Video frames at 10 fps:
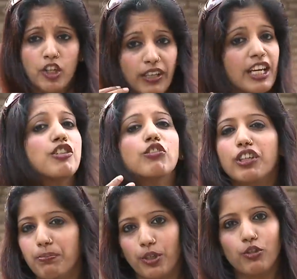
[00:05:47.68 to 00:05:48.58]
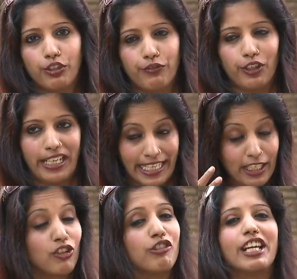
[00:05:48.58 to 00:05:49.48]
you can do it beautifully,
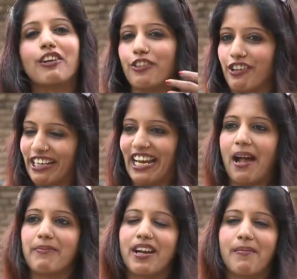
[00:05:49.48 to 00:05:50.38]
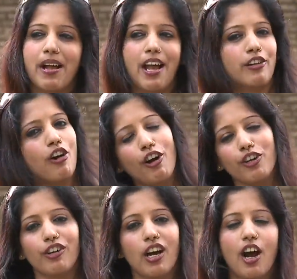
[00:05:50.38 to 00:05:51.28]
including if you're a cameraman or
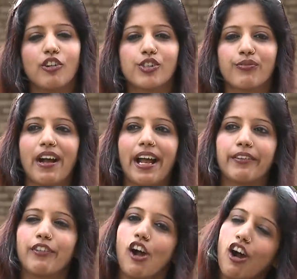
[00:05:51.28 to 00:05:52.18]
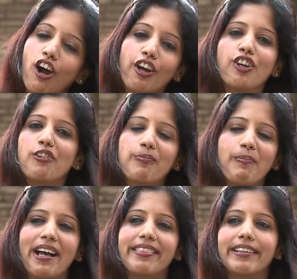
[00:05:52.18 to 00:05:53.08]
you're a housewife or your
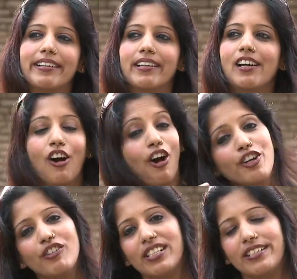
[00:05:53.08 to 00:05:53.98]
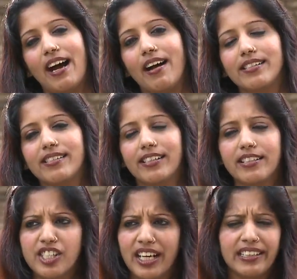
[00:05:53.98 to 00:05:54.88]
mother or you're a
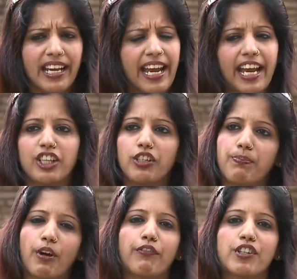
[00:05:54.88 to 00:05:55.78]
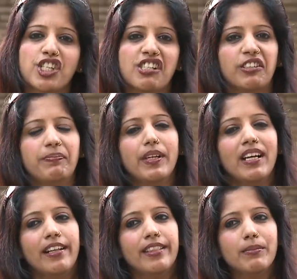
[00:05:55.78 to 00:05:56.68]
dancer. Cheyna edha professionum
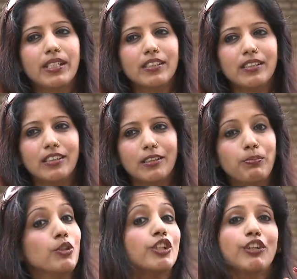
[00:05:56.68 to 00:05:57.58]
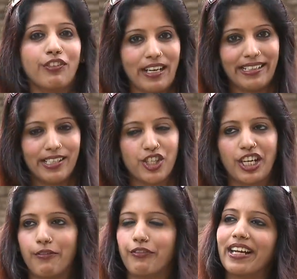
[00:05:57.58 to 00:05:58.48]
namukku beautiful aayittu
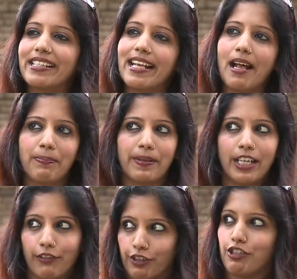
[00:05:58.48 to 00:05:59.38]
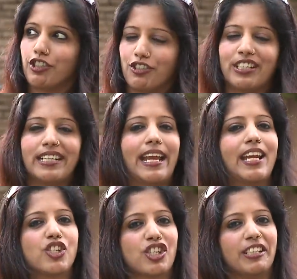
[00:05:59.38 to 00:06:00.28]
cheyam. For example, if you look to the
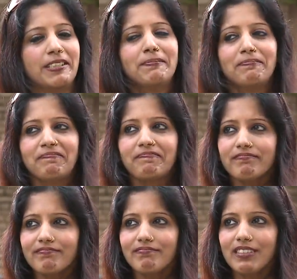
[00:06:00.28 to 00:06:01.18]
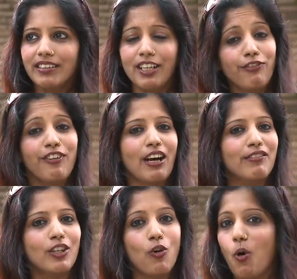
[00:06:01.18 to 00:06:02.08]
nature, the
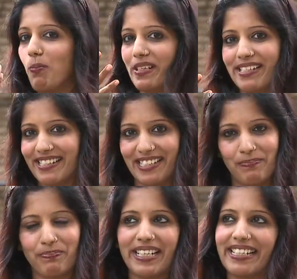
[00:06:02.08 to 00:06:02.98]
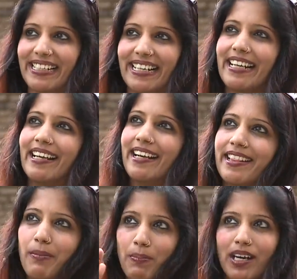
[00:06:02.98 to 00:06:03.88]
flower opens completely,
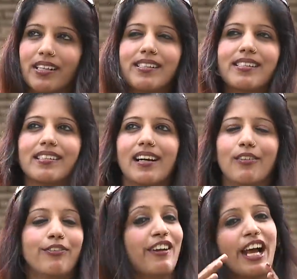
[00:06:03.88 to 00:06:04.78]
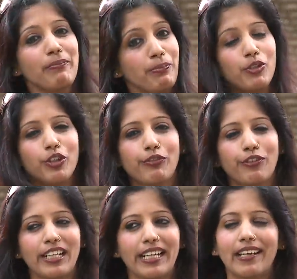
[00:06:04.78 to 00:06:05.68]
the birds fly
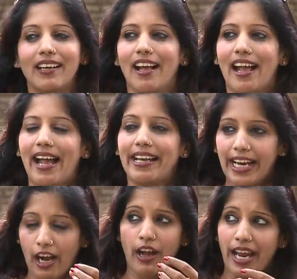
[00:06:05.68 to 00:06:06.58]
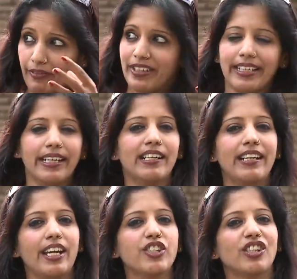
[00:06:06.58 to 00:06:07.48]
beautifully, and everything
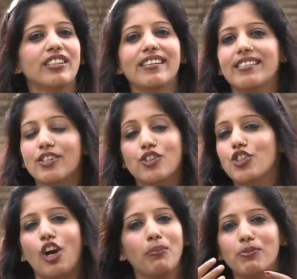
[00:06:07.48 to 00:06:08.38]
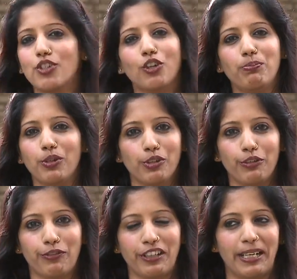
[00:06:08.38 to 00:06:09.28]
in nature does its job so
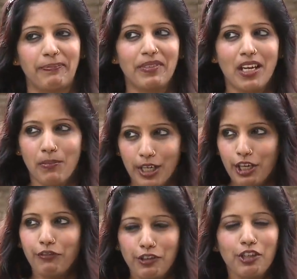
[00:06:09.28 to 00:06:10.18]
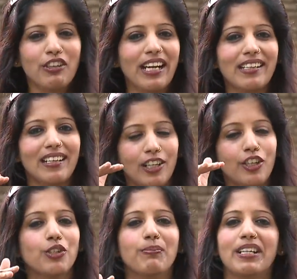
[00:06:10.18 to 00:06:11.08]
beautifully. But if you look at a
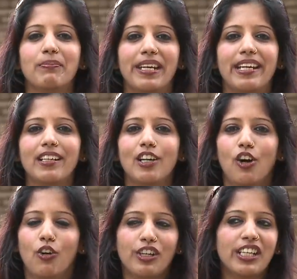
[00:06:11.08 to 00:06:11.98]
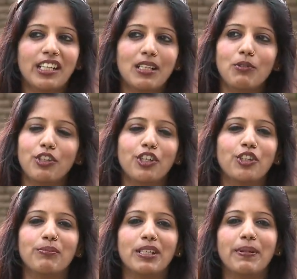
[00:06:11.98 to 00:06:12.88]
human being, orikkalum oru
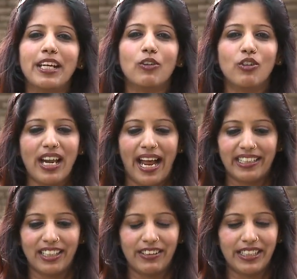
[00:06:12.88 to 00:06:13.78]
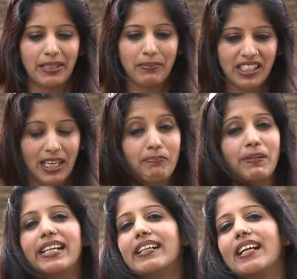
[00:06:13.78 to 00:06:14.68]
human being oru activity
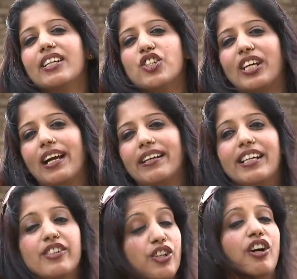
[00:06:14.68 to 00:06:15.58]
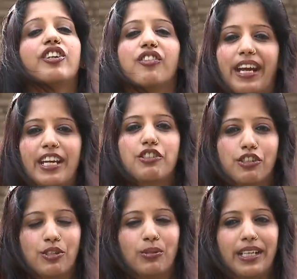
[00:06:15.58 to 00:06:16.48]
completely cheyan he is not trained
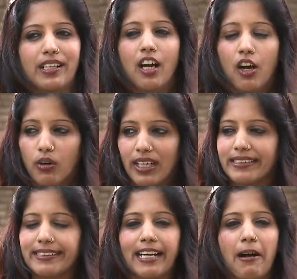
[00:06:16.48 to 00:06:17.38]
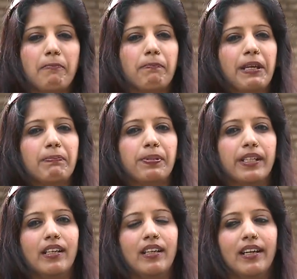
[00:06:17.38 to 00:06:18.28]
to do it. Only some
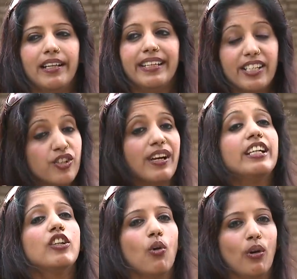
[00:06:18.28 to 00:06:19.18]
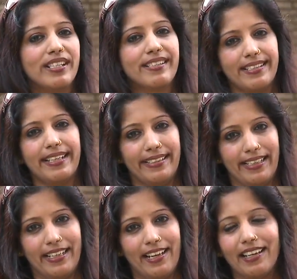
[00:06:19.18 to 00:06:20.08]
people, they are trained
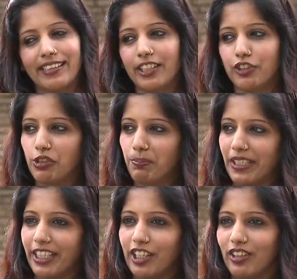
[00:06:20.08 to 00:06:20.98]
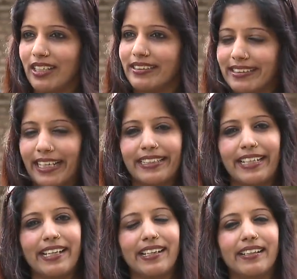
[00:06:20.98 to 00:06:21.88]
coincidentally. Adhaayathu oru particular
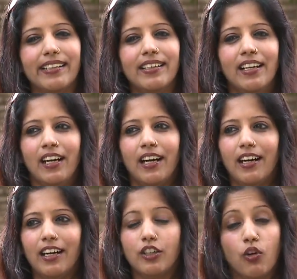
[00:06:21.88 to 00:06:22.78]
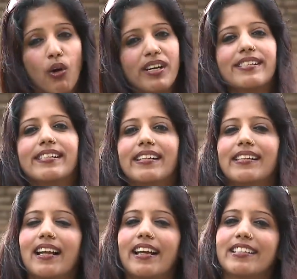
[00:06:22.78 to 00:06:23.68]
setting la
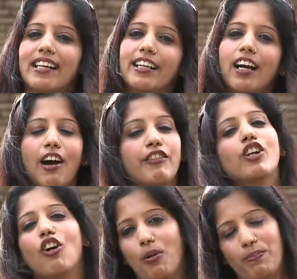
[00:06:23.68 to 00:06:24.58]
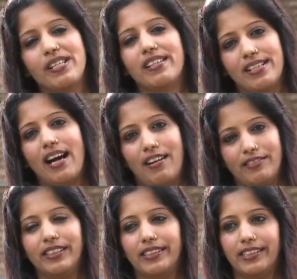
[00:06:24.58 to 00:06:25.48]
coincidentally aayittana avaru competent
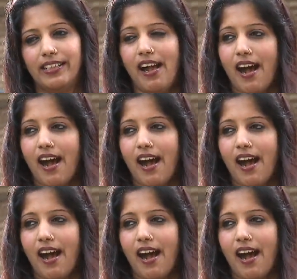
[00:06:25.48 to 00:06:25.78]
aavunnathu.